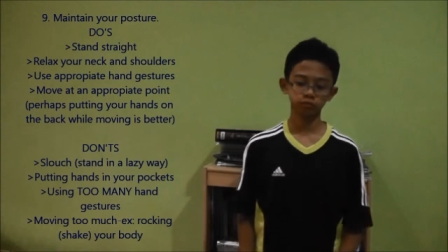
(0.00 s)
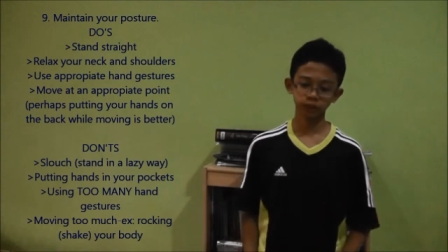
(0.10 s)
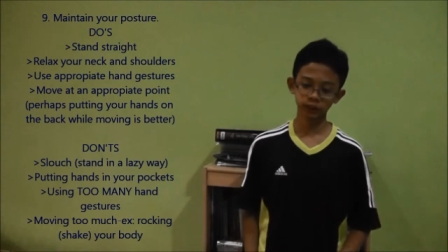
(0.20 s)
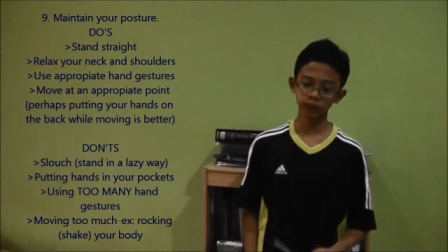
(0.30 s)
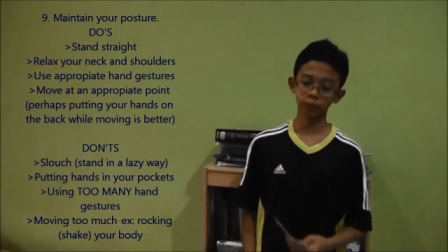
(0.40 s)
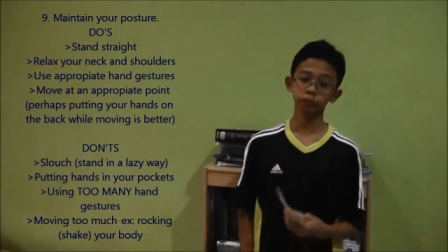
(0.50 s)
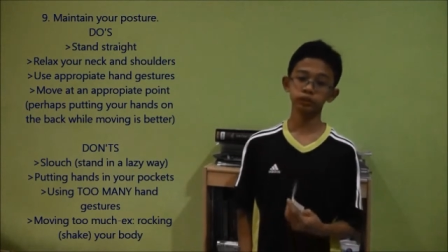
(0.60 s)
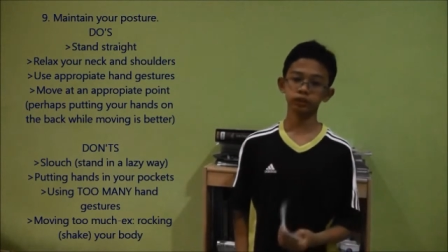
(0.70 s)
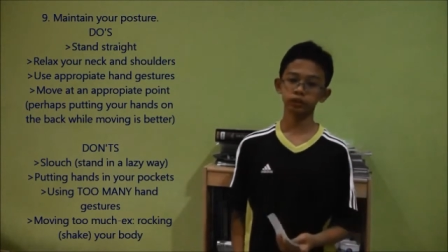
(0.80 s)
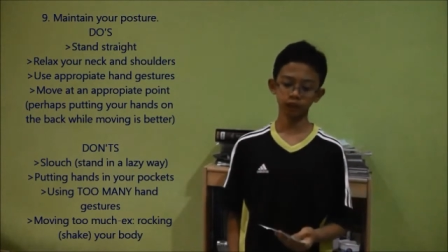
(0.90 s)
let's say I'm
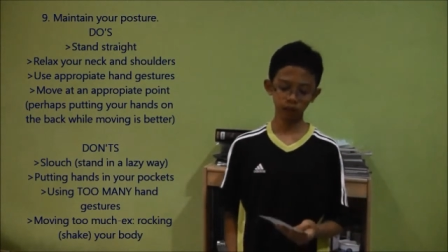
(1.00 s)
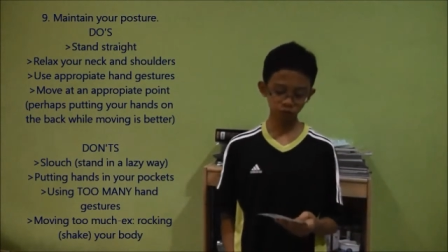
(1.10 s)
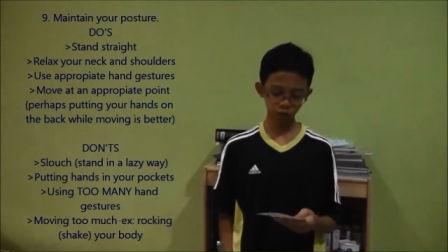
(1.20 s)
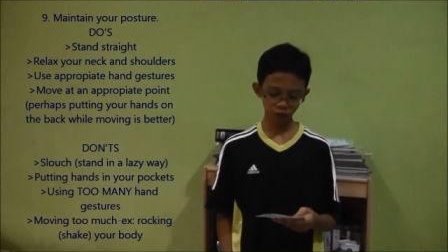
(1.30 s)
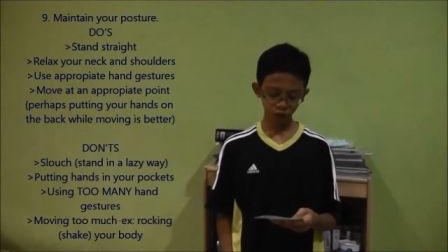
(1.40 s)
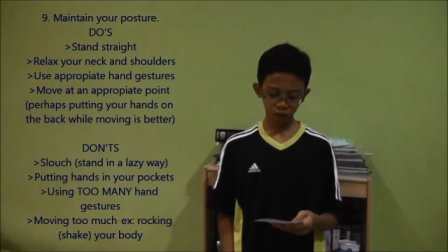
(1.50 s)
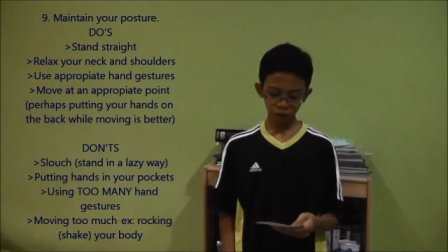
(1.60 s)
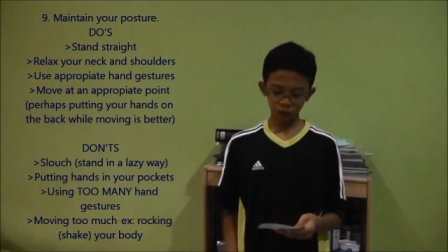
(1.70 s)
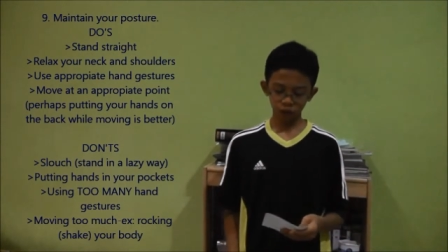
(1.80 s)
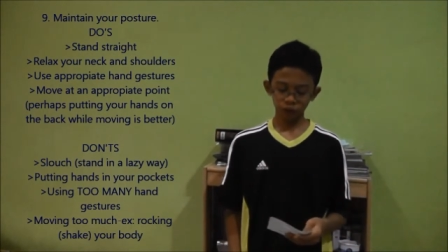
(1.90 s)
presenting now.
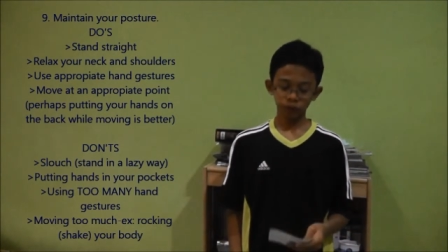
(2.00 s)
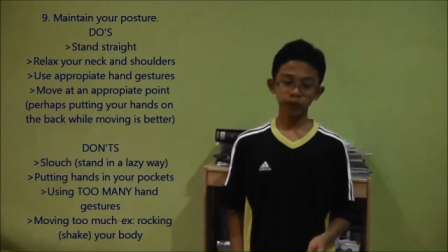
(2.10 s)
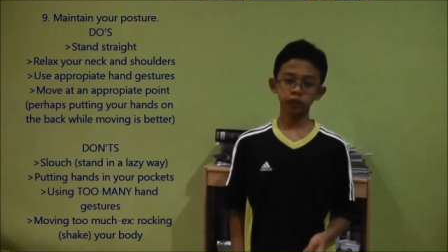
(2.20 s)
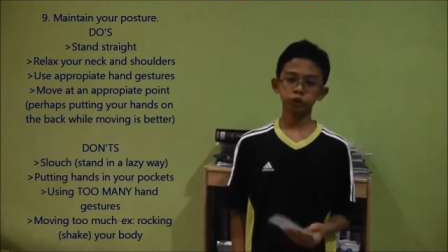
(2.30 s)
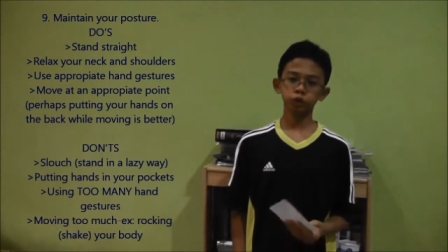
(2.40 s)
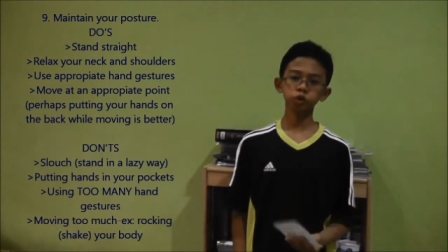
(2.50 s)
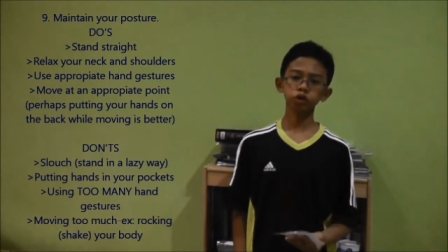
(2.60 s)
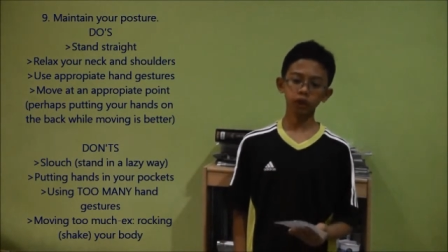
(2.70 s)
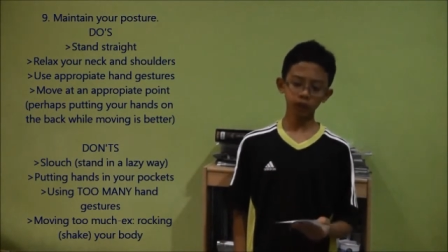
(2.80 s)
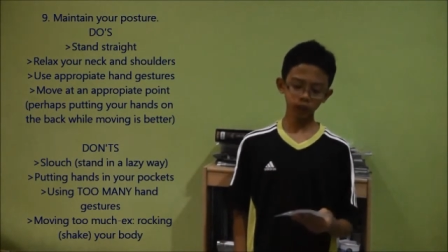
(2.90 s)
There are
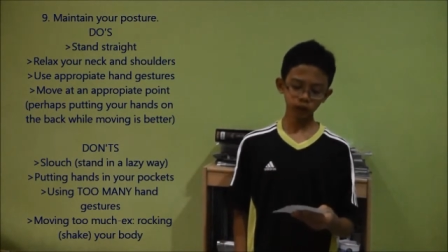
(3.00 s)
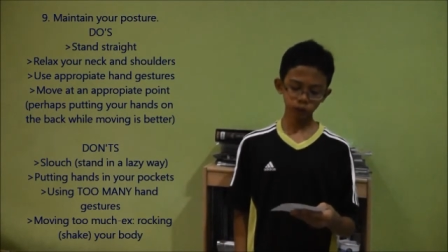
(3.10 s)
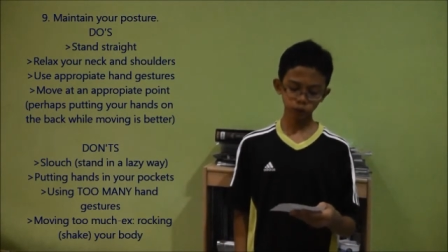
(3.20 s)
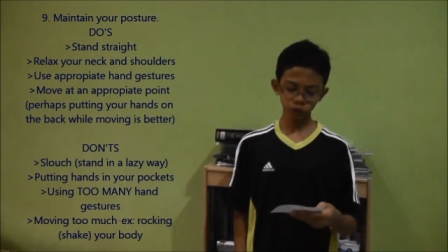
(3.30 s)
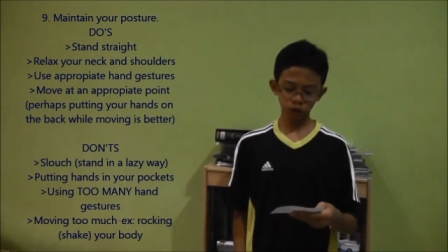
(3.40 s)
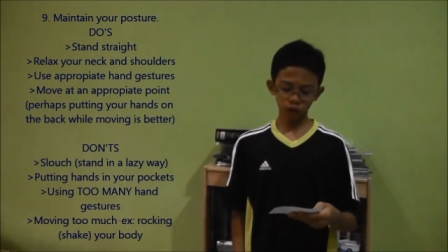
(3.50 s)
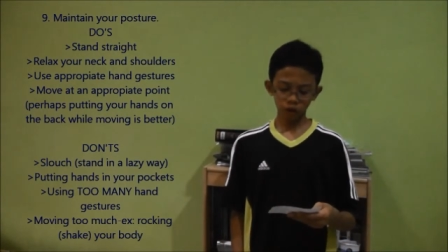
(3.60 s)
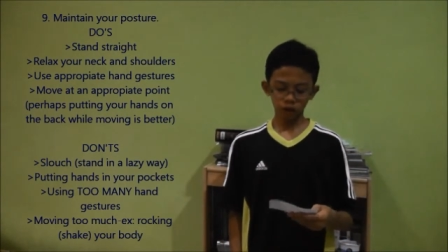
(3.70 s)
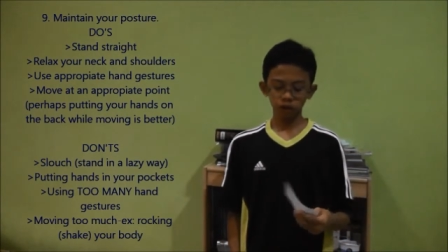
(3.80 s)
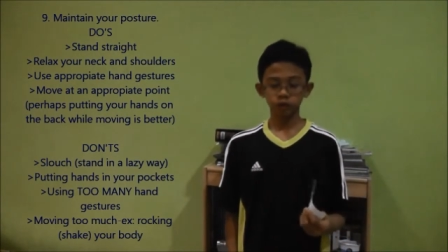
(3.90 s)
two kinds,
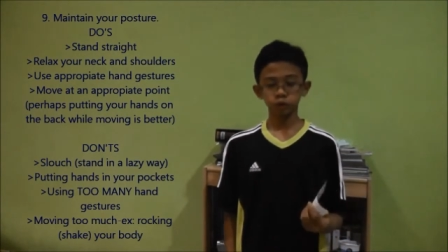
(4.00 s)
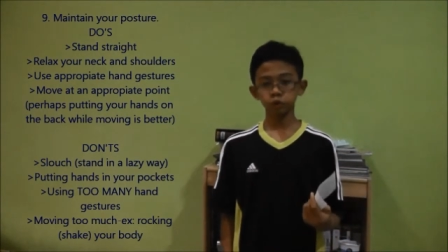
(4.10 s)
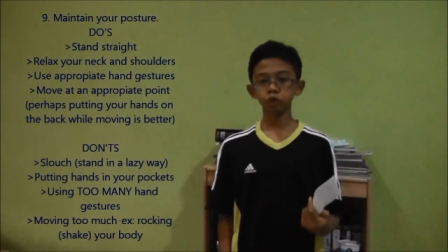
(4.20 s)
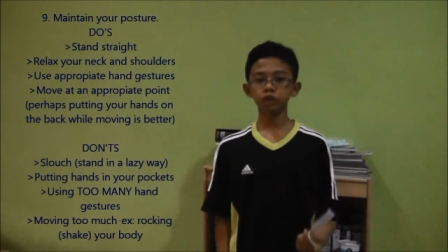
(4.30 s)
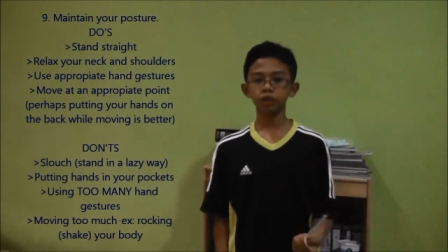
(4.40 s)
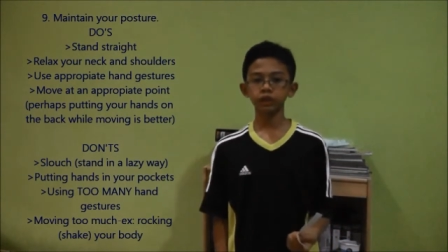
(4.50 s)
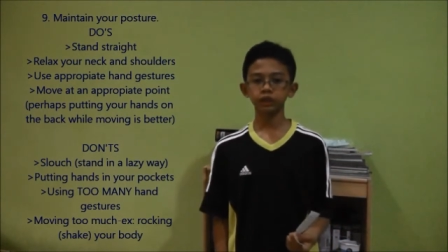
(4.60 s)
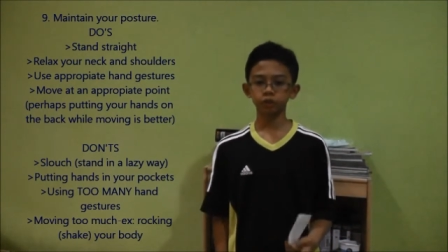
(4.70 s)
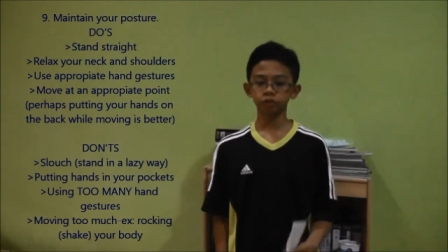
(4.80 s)
two kinds of